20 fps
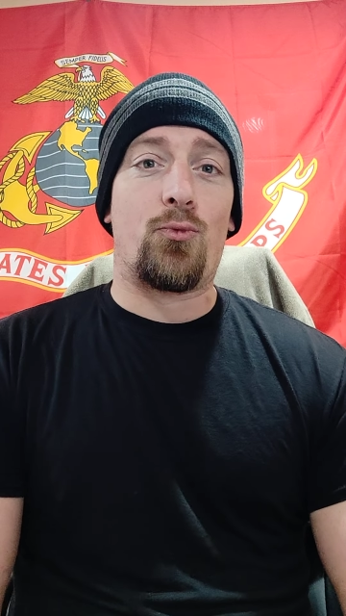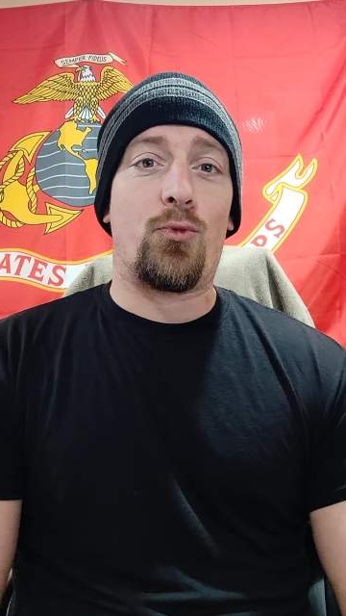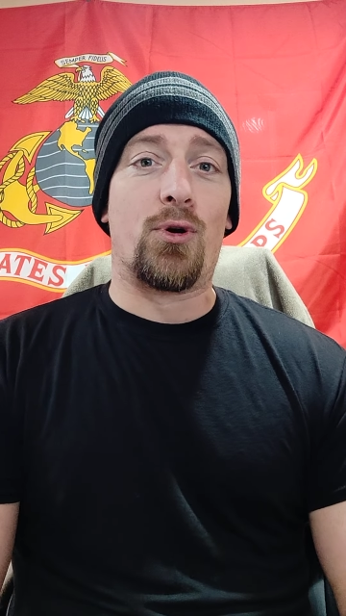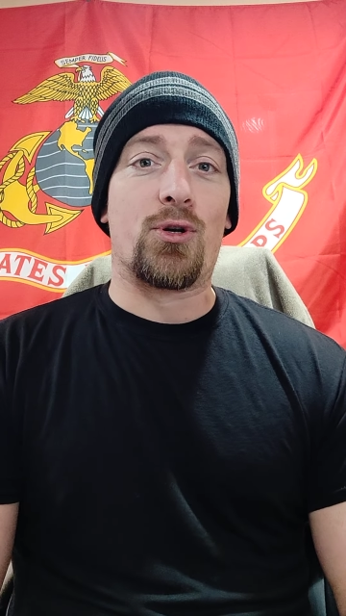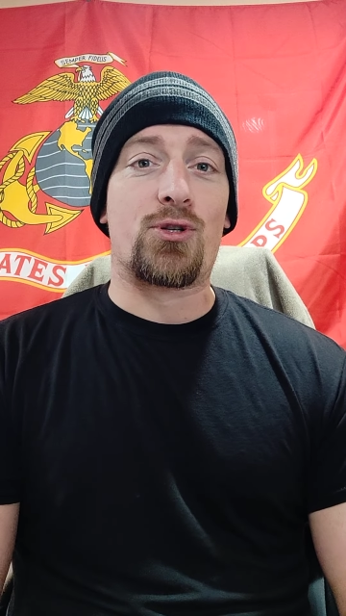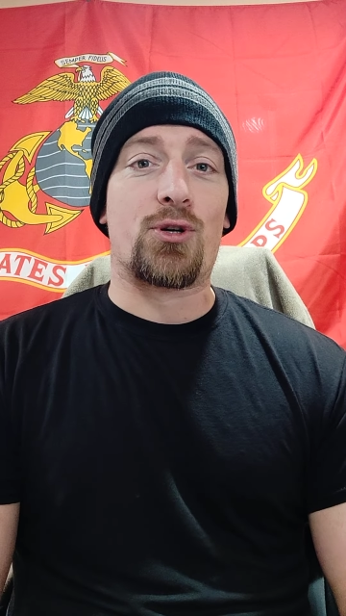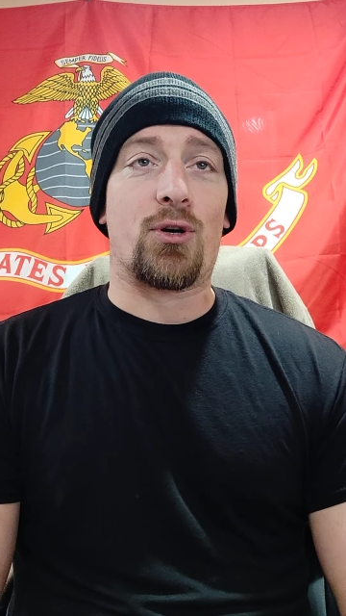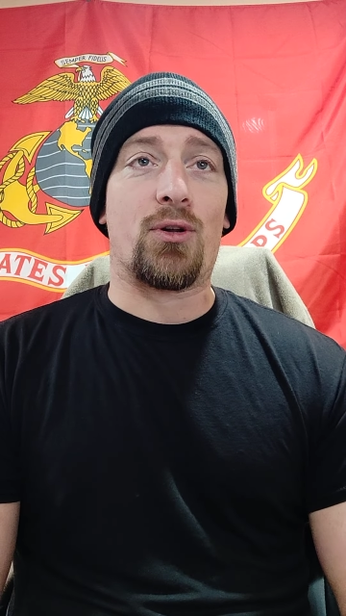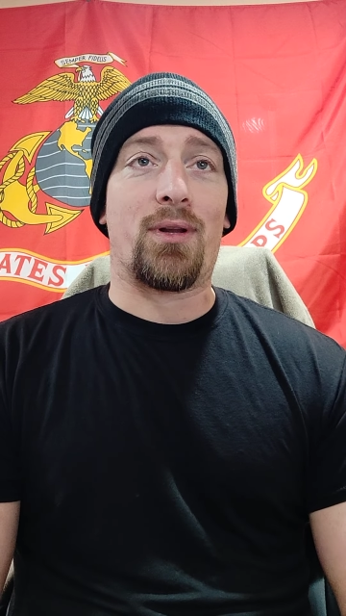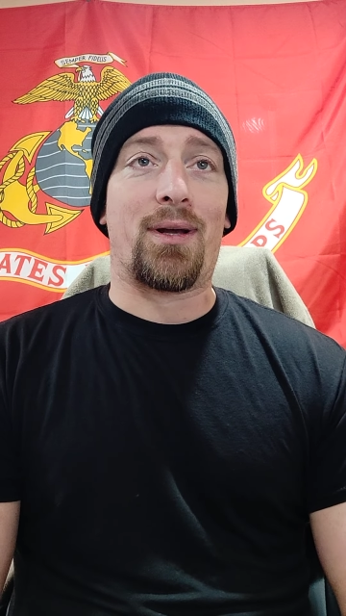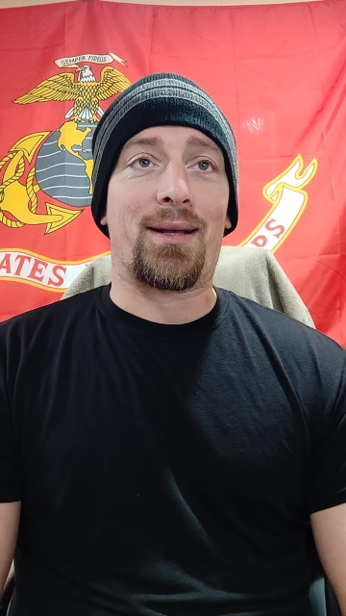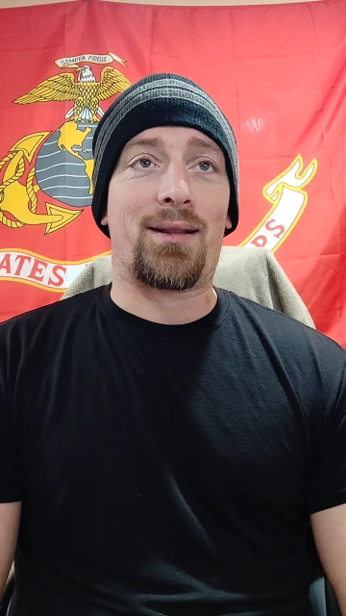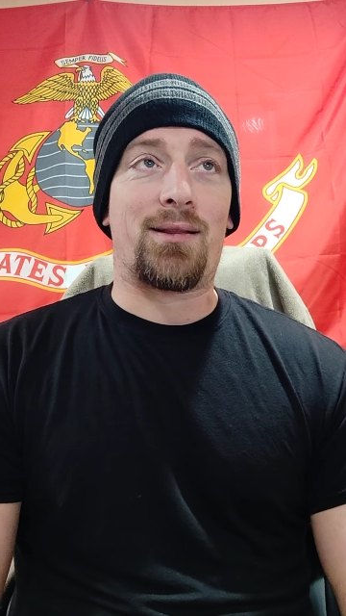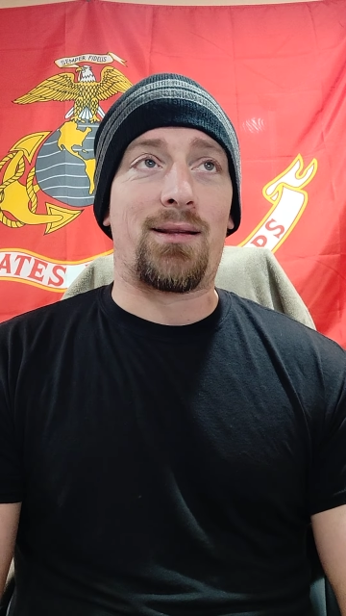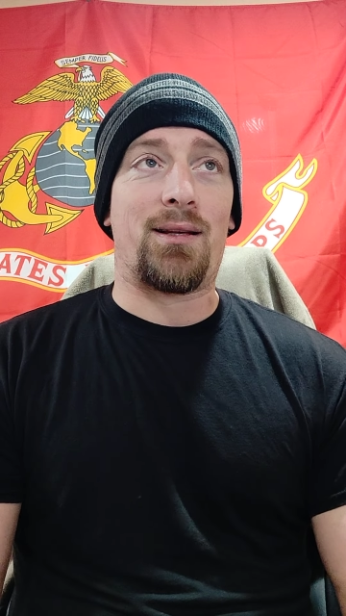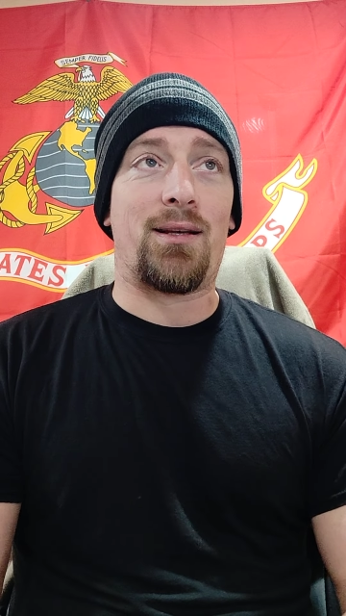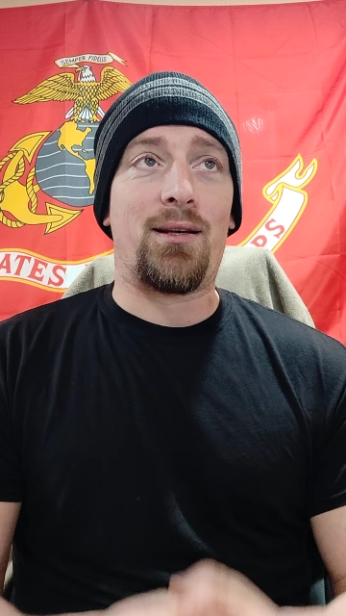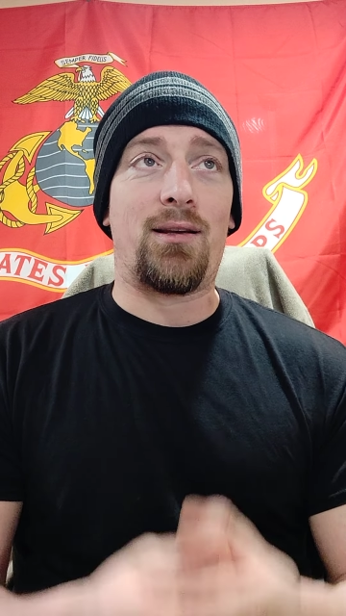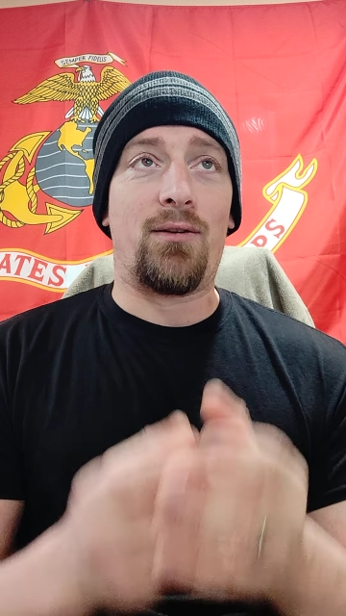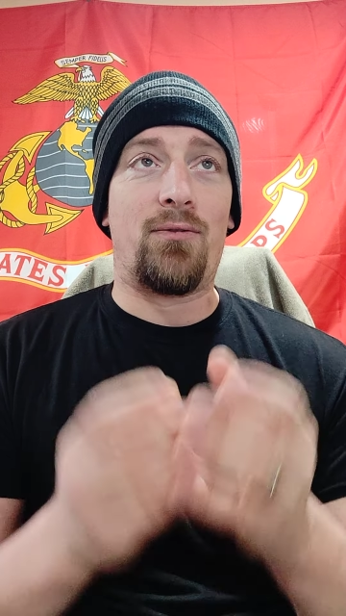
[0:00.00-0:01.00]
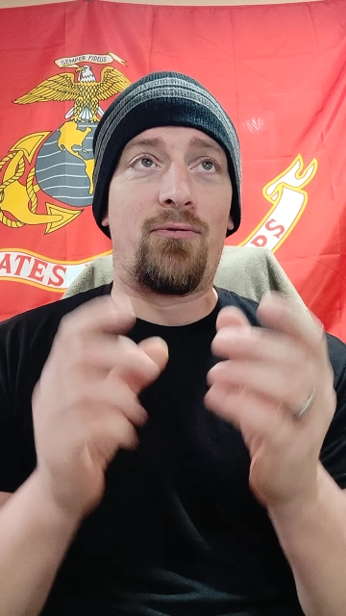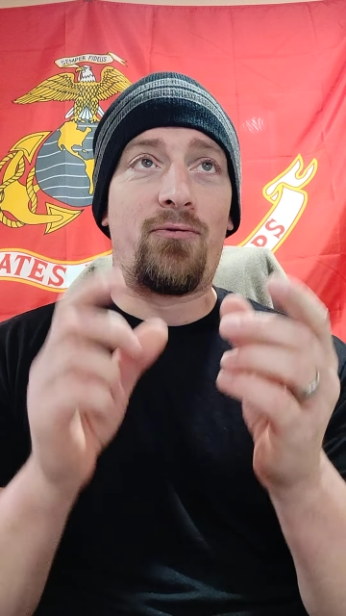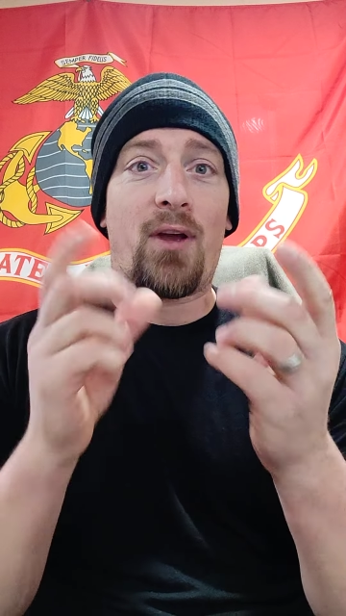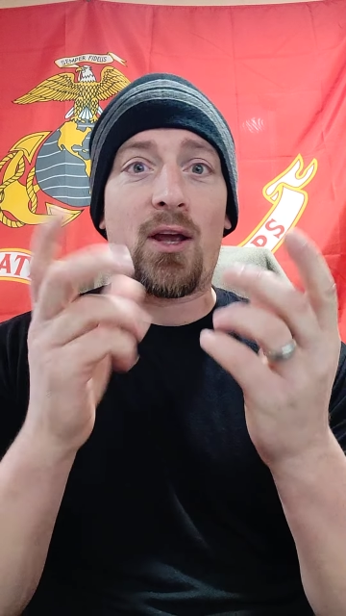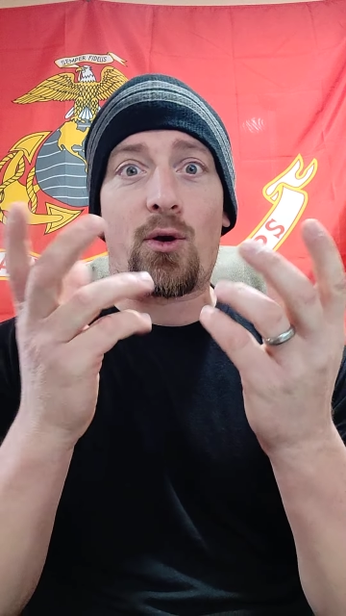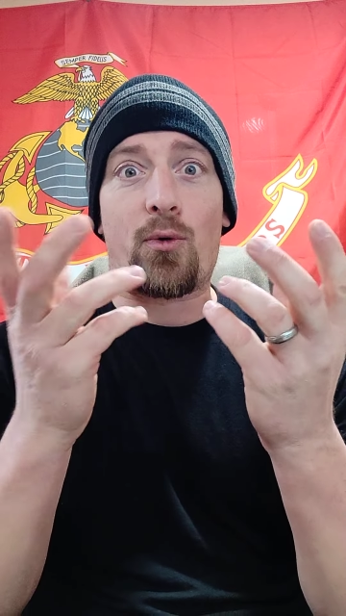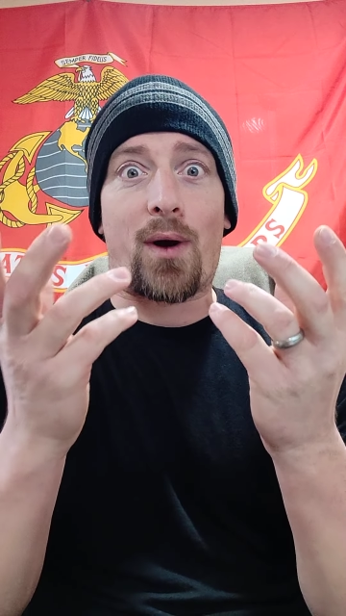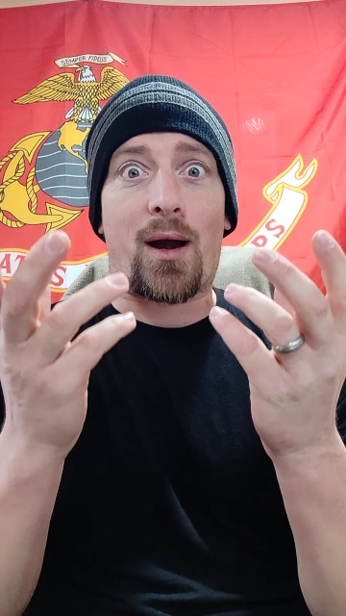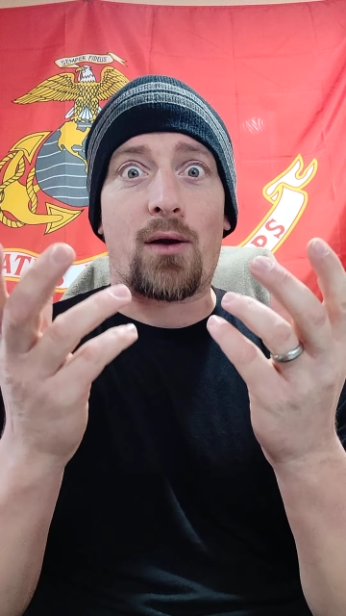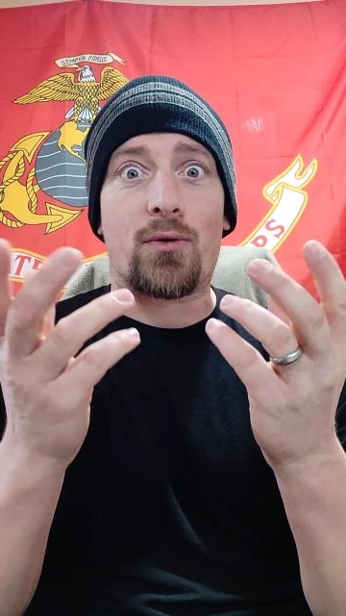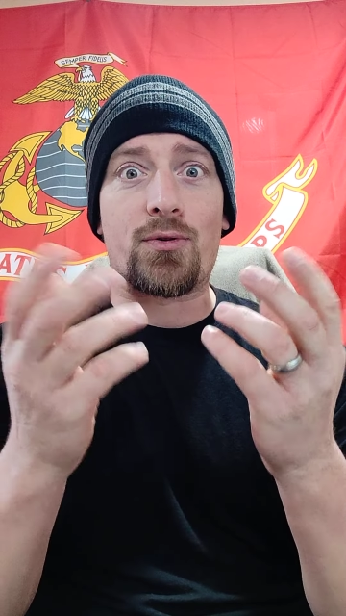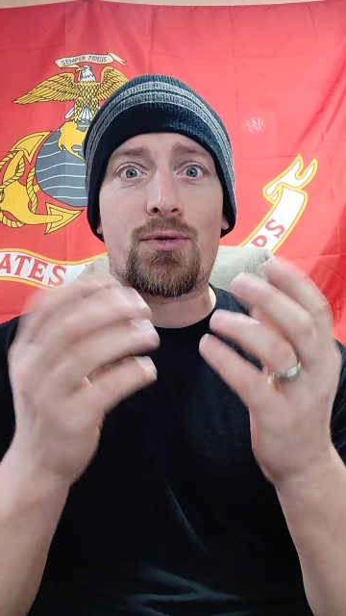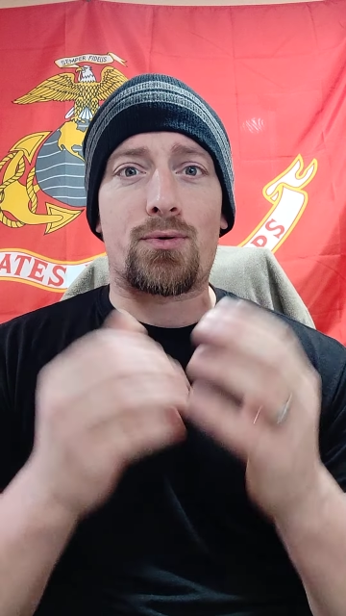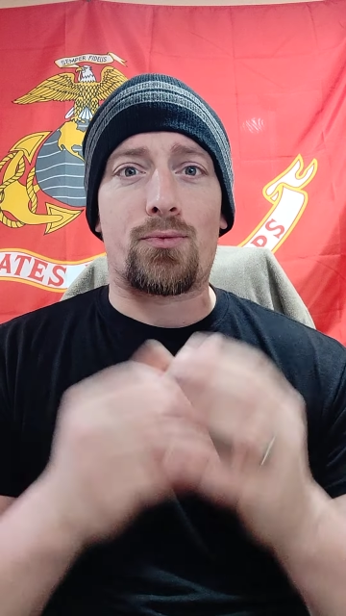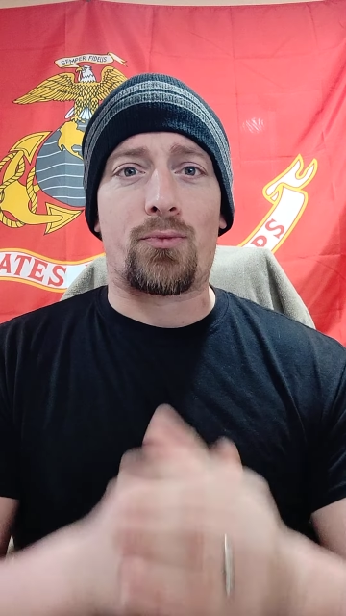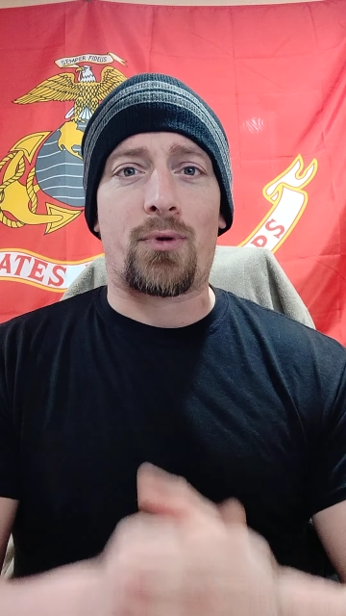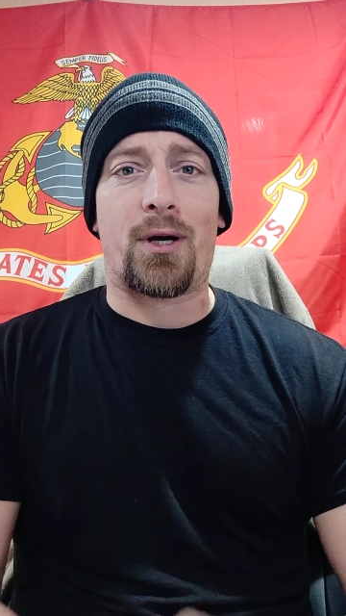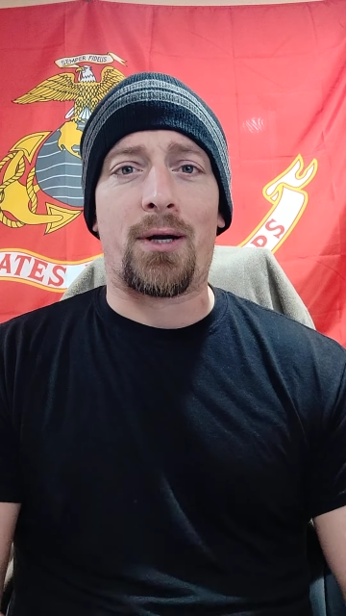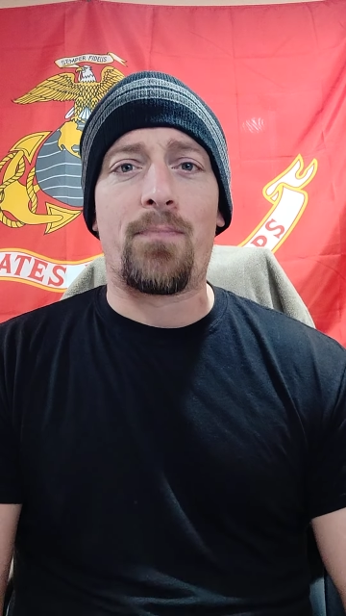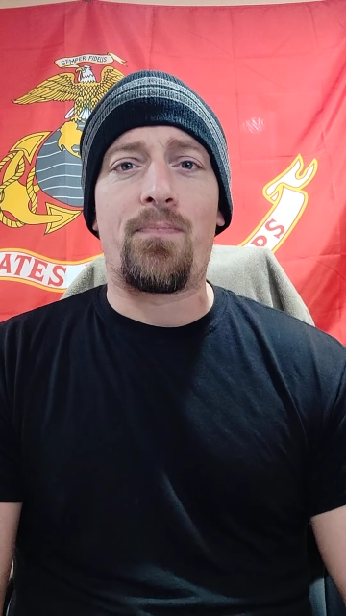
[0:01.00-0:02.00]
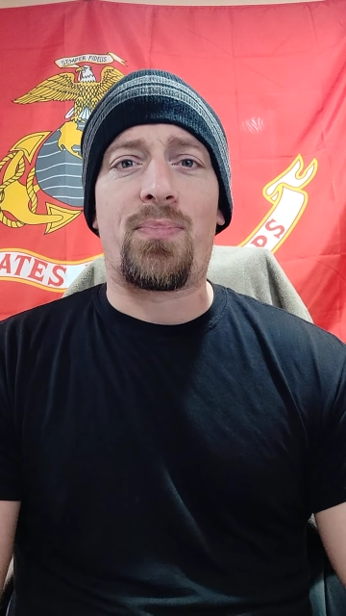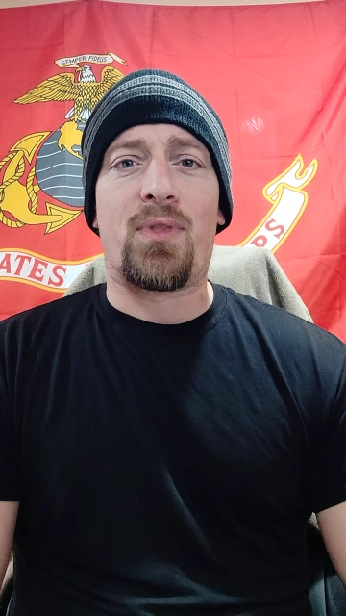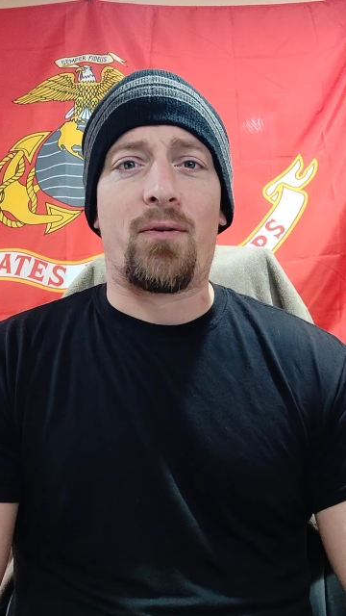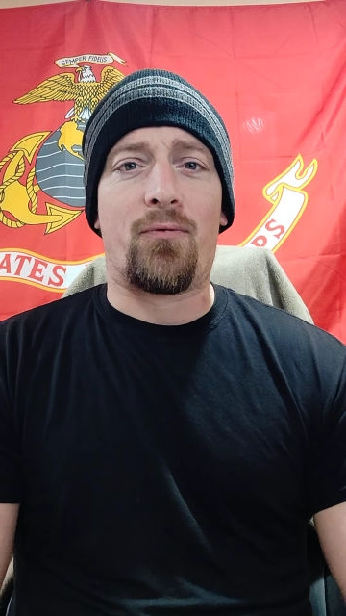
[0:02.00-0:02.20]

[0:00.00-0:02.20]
which are like the fake rounds, right?